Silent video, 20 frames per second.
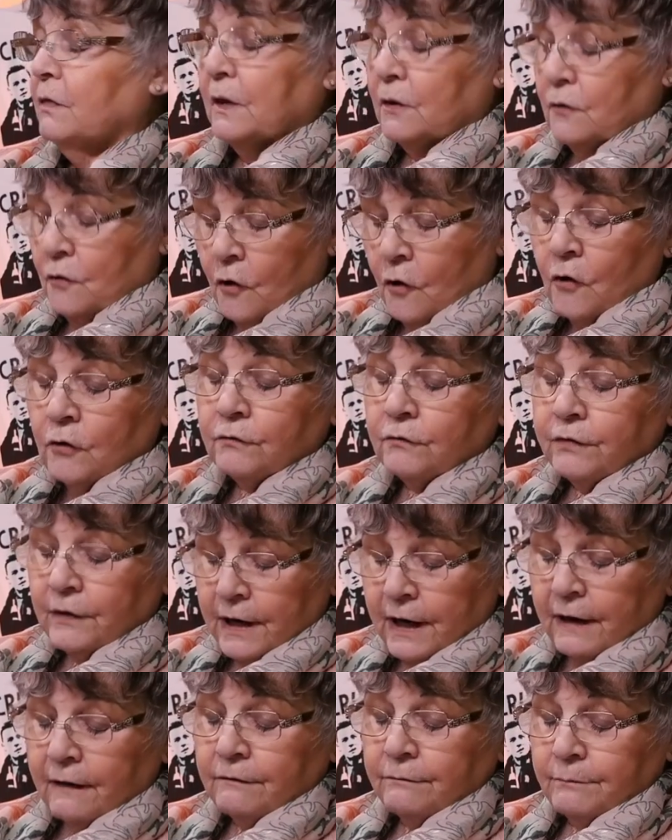No? That God
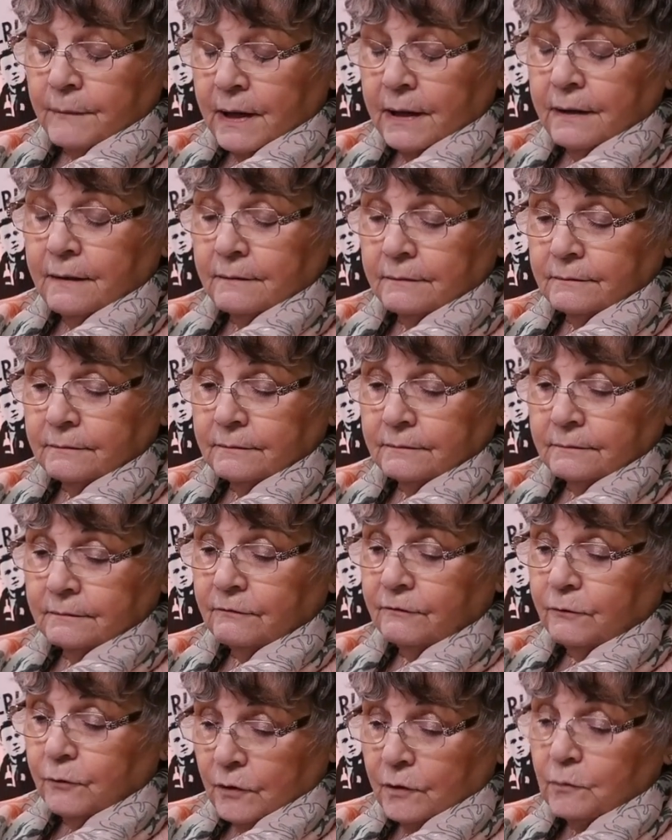forgive me
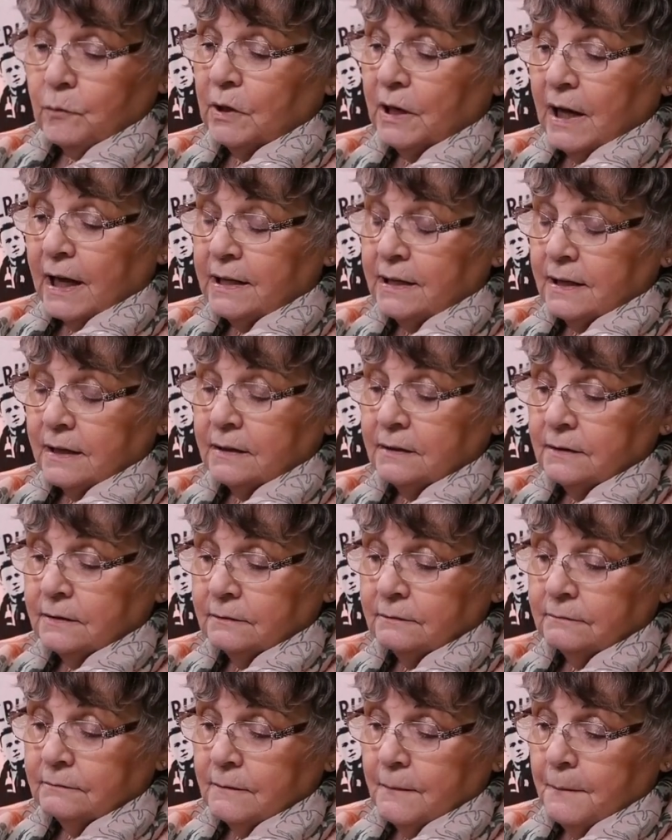for what I did.
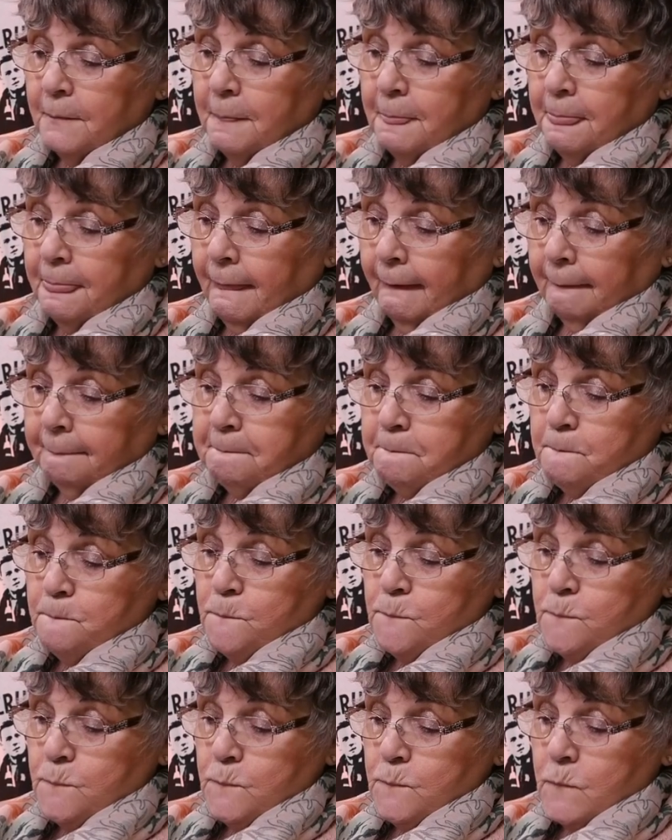We didn't get fucking cat
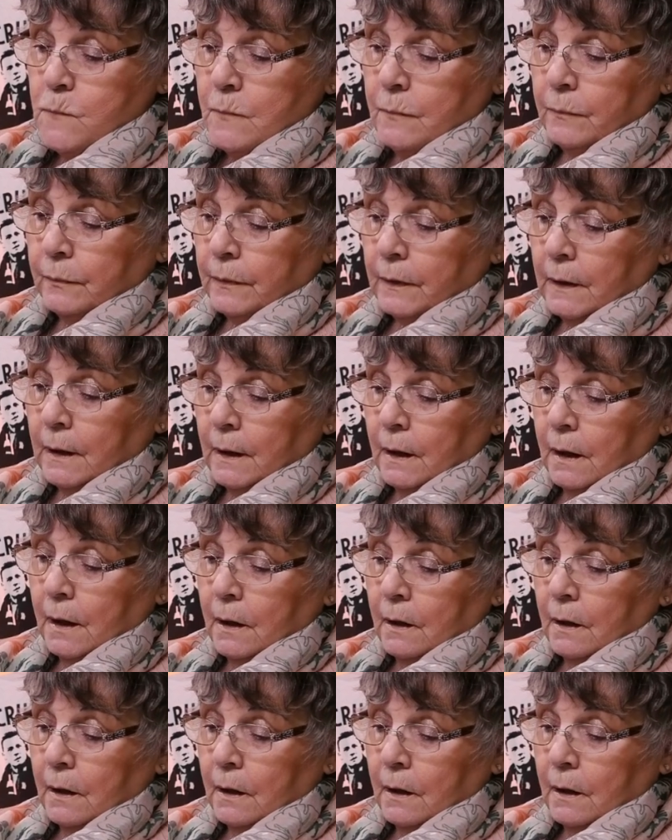pie that night, did we?